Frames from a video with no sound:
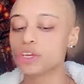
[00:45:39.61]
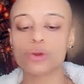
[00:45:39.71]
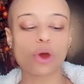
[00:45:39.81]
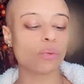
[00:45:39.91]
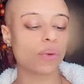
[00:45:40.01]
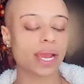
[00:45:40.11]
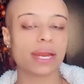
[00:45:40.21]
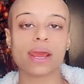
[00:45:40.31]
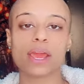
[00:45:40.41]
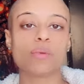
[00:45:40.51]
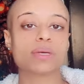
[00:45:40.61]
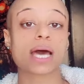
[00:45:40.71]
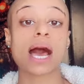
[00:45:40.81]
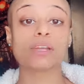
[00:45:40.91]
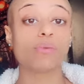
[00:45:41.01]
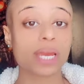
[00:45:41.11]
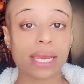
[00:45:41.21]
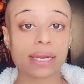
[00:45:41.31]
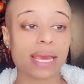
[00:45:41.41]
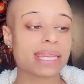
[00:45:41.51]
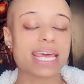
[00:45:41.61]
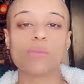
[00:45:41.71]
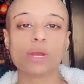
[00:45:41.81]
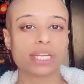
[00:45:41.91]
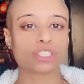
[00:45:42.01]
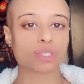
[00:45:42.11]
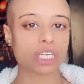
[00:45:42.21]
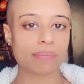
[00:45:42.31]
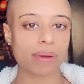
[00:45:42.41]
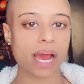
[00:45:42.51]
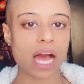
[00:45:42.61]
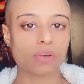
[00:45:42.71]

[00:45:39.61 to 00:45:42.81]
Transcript: you know when it was halloween and they wouldn't let you celebrate